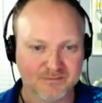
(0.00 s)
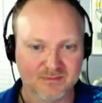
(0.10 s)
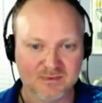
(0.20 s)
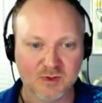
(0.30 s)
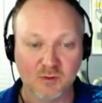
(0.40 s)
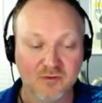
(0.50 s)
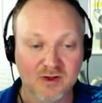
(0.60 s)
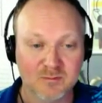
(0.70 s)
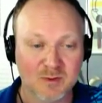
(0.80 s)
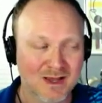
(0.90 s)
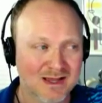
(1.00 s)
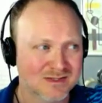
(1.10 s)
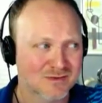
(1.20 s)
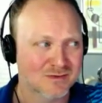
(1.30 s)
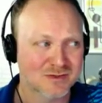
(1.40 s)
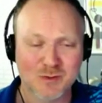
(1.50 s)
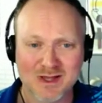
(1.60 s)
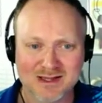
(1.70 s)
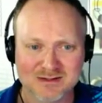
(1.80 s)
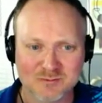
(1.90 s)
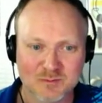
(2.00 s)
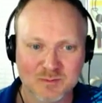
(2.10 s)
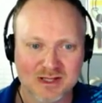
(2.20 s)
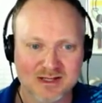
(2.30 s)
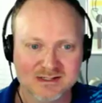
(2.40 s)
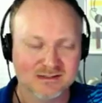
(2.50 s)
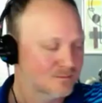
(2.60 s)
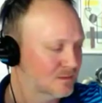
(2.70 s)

don't follow me back, so there's no way I can reply to them.